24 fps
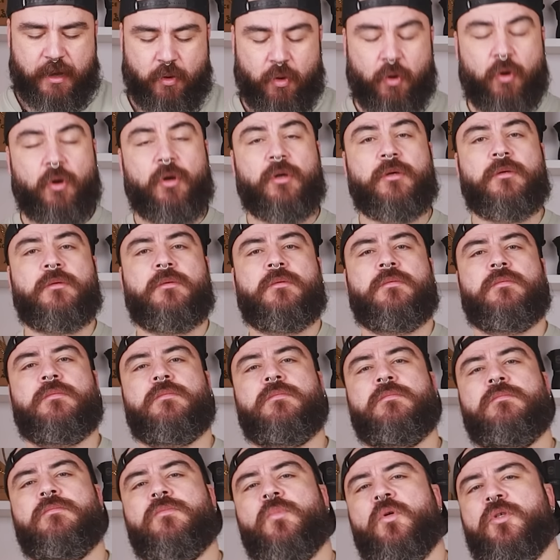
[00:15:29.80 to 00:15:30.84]
Or
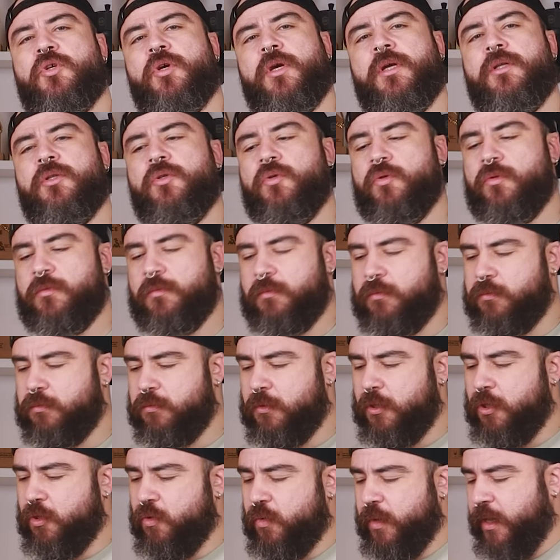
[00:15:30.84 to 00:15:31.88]
what you can do,
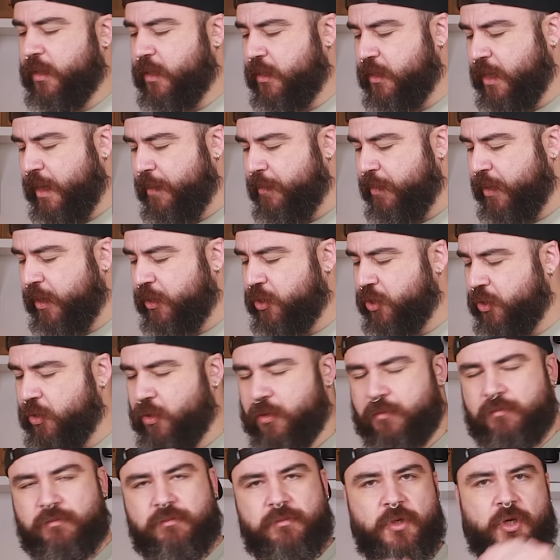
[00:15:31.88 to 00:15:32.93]
lower it in
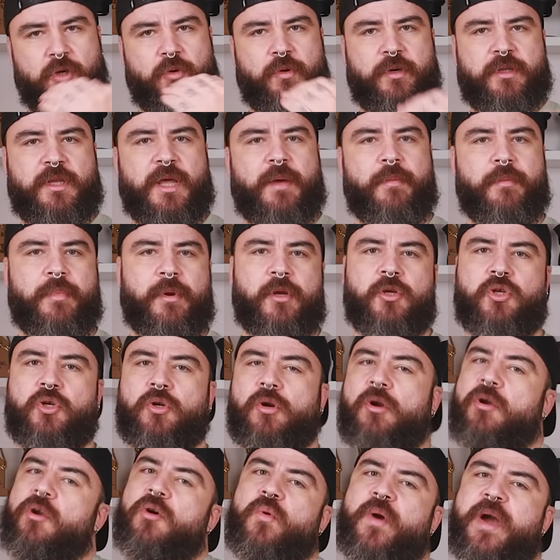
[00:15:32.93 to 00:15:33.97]
temperature,
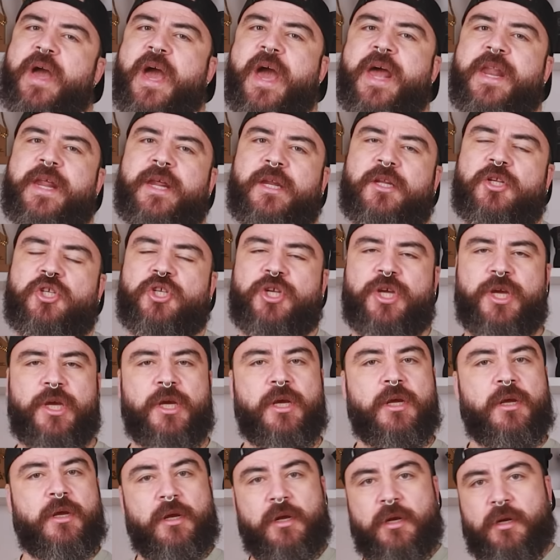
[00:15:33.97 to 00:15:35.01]
lower energy,